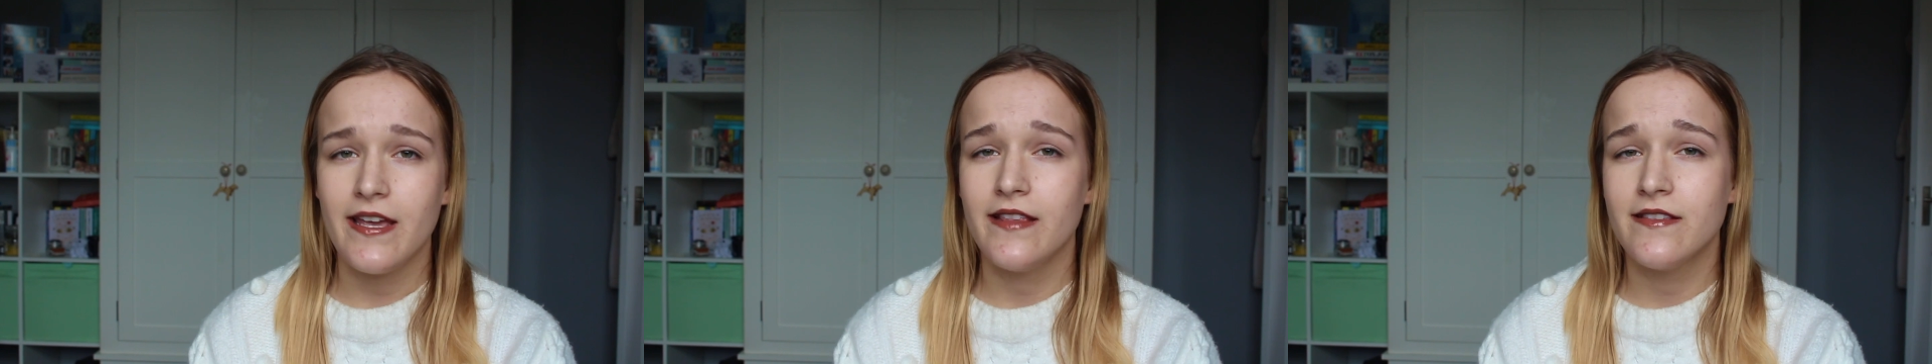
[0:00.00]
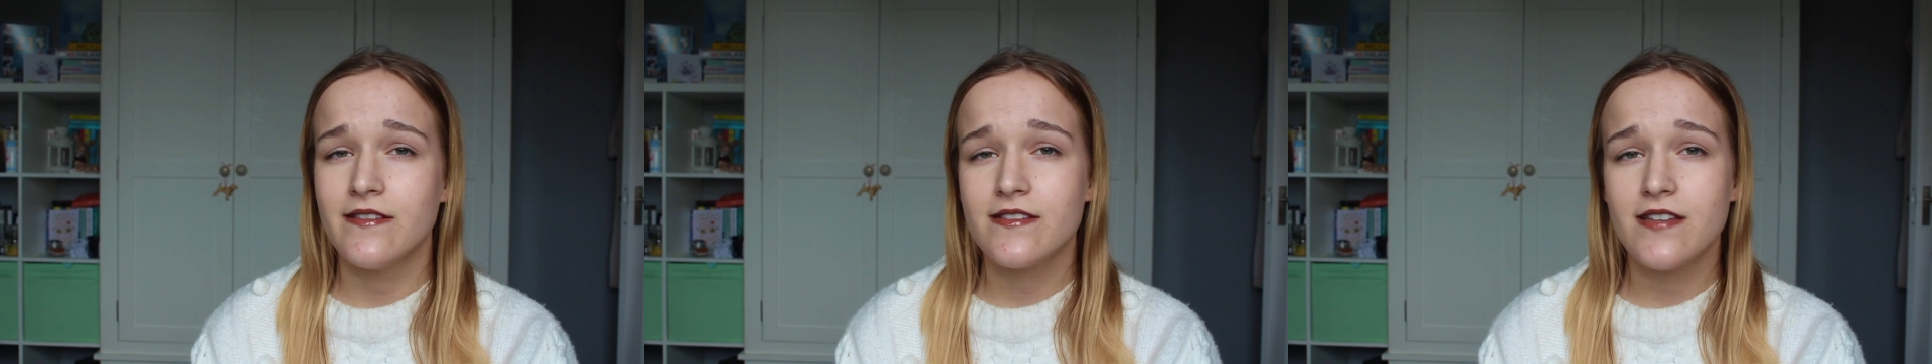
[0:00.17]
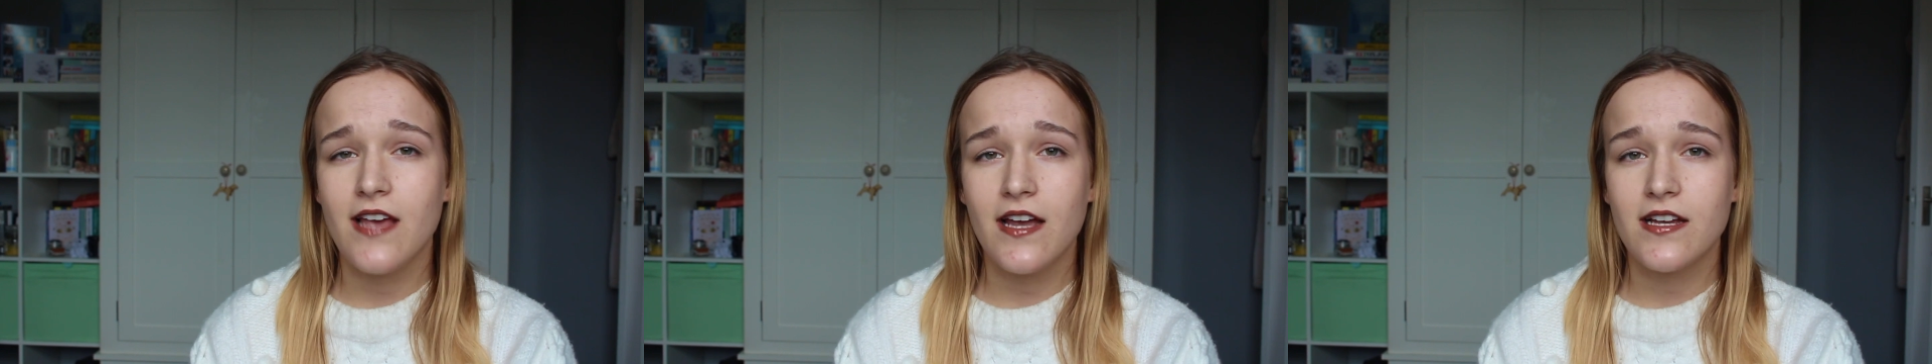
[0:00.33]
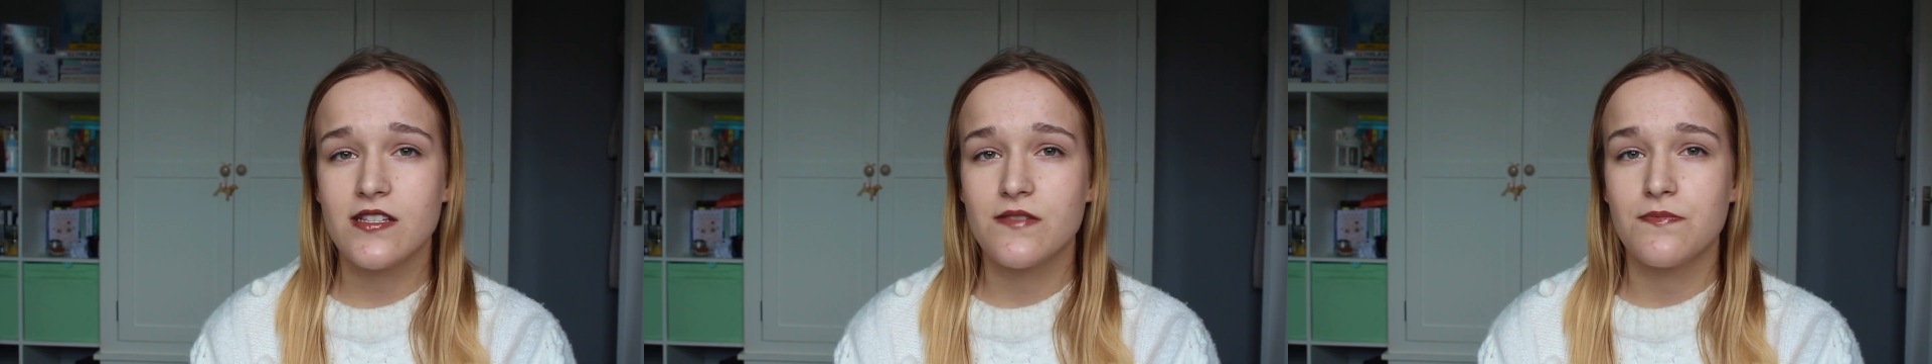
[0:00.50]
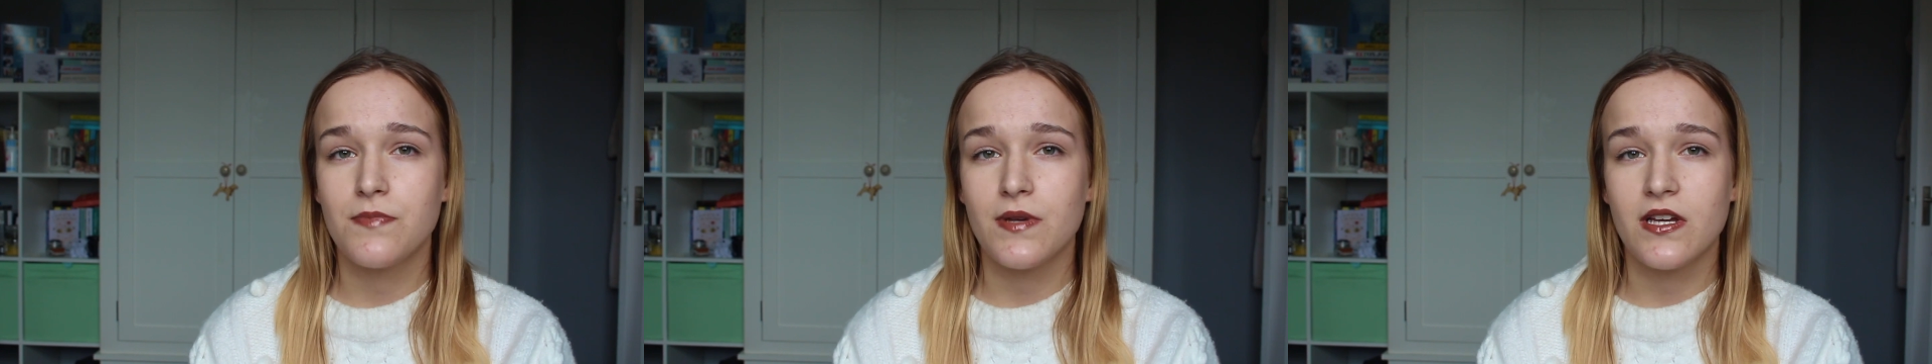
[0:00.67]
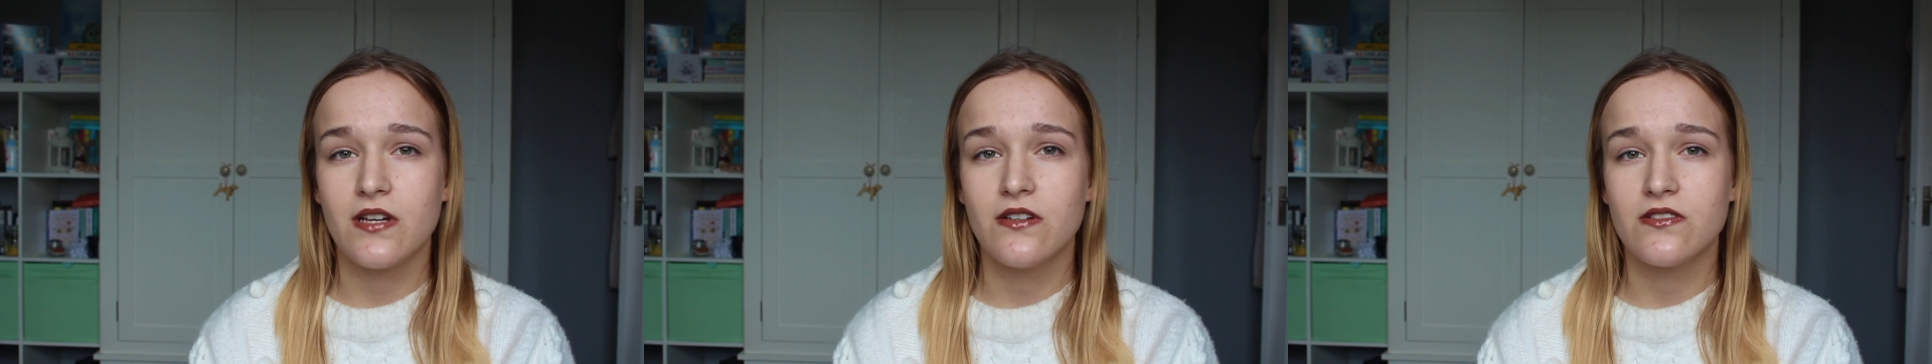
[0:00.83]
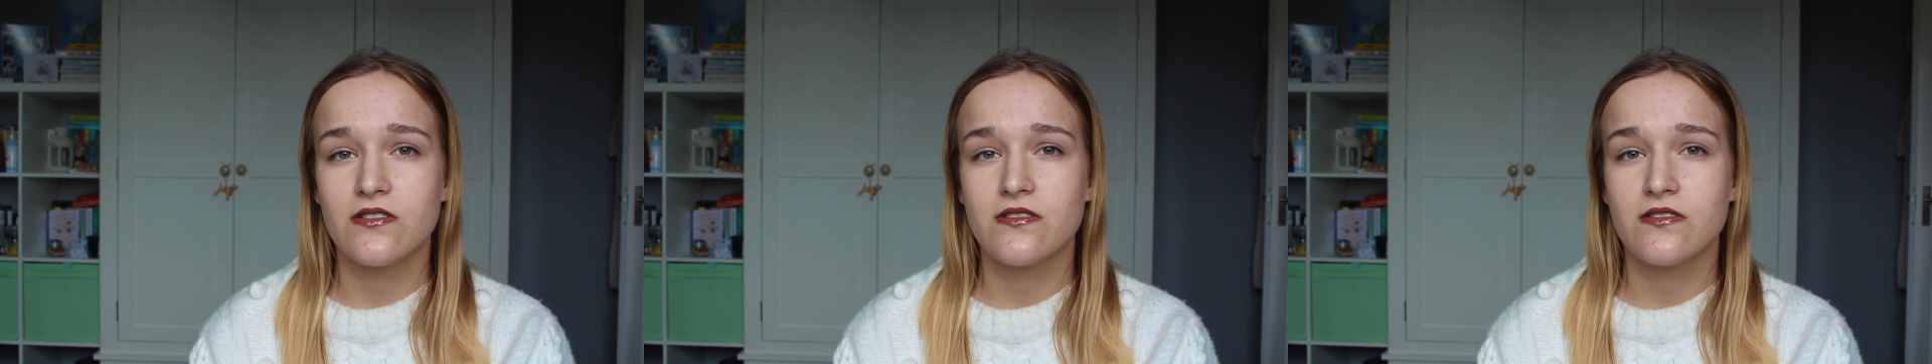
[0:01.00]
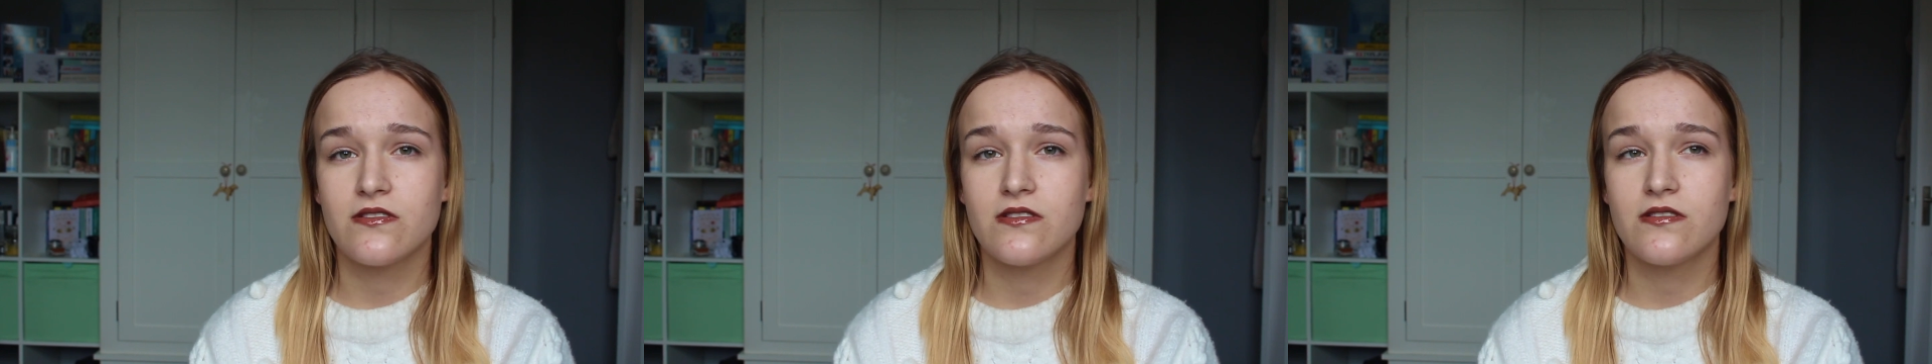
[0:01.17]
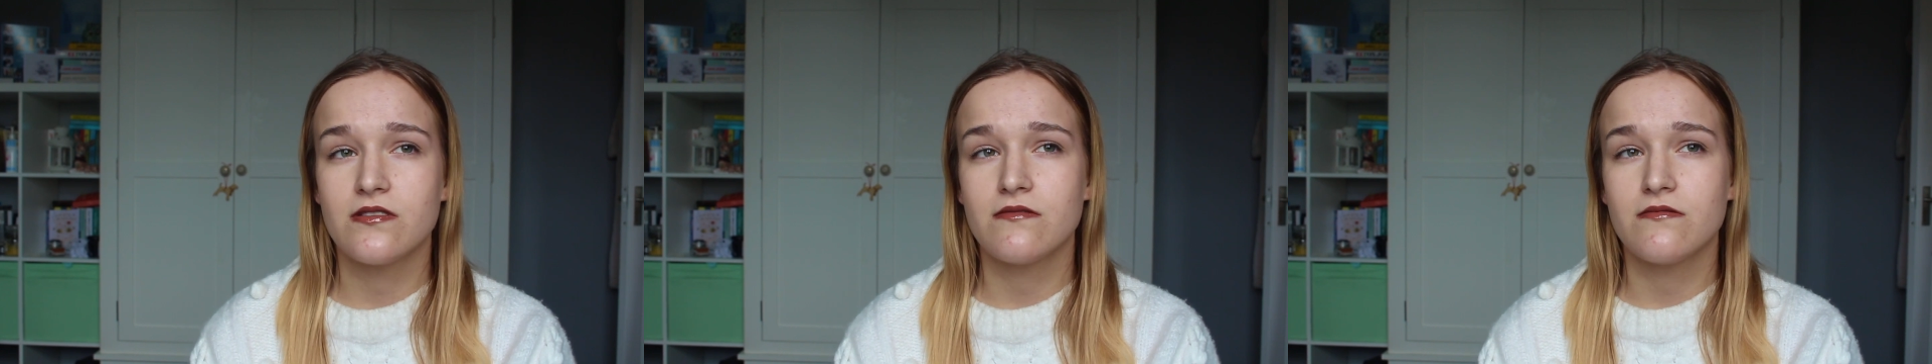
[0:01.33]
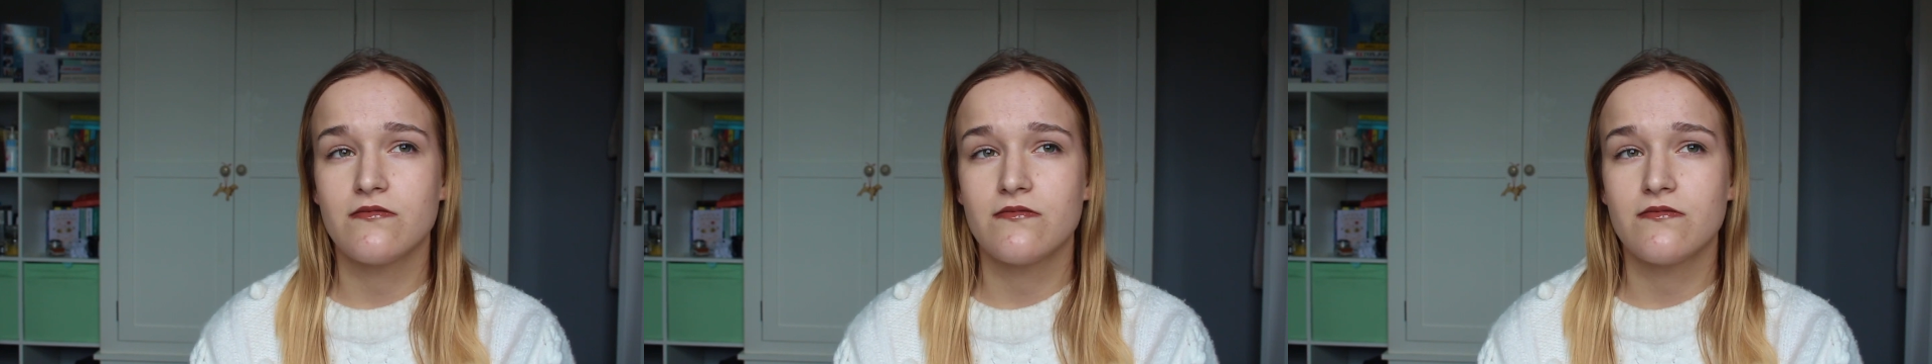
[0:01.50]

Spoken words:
insects because